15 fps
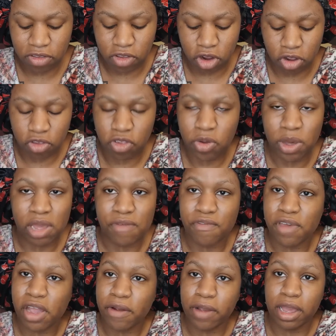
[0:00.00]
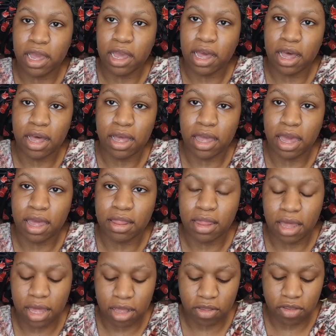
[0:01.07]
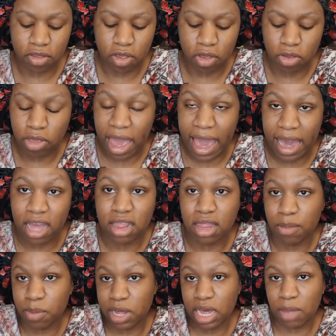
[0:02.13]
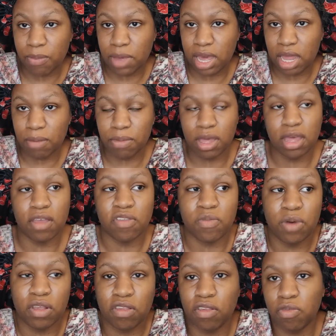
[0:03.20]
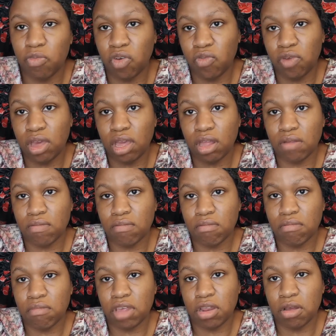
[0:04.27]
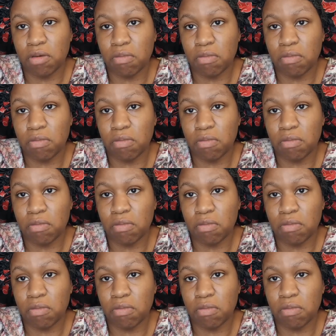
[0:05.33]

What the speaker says: starts doing very gay things at the black man because what's this movie, you know,